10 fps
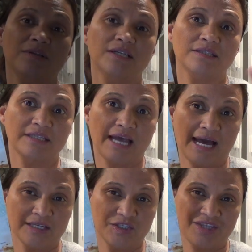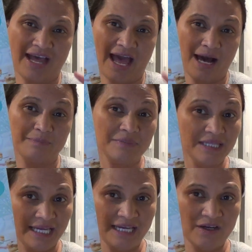will attach the app
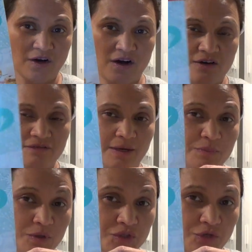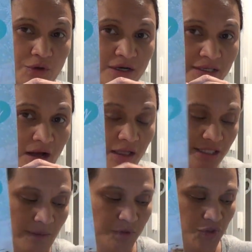link of the brochure, the
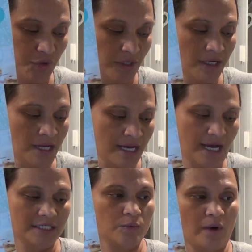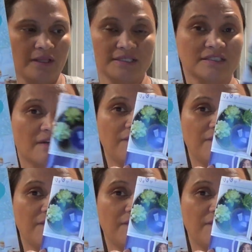holiday brochure, as well as the